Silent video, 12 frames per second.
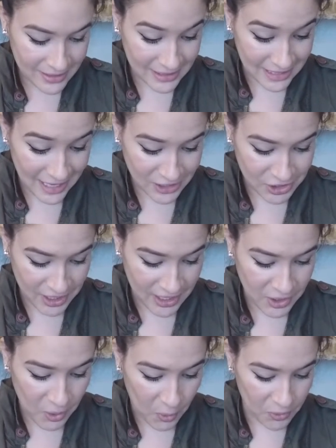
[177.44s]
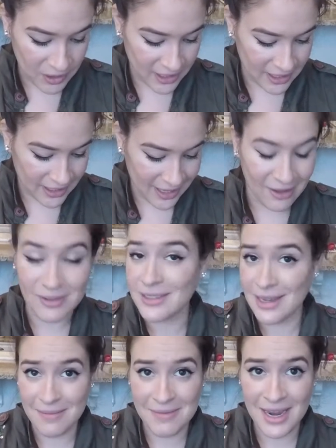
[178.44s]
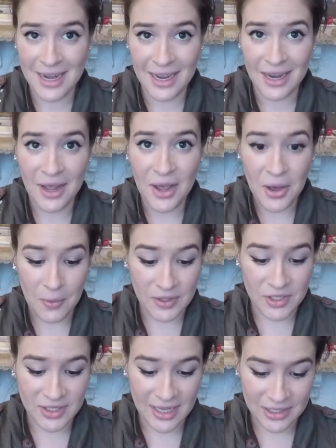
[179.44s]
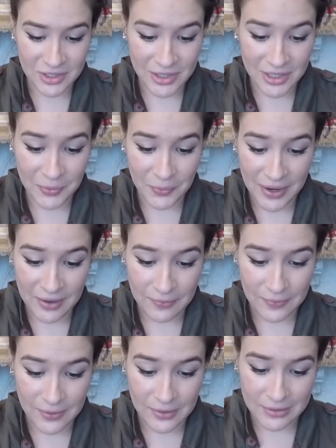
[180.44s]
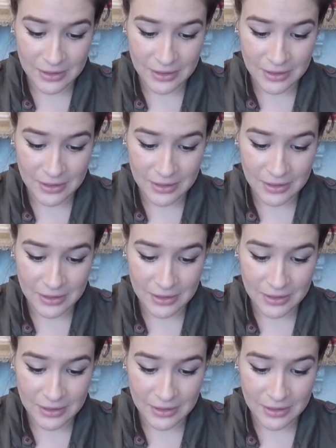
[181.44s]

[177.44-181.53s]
DHA, choline, and calcium in it, which is actually great for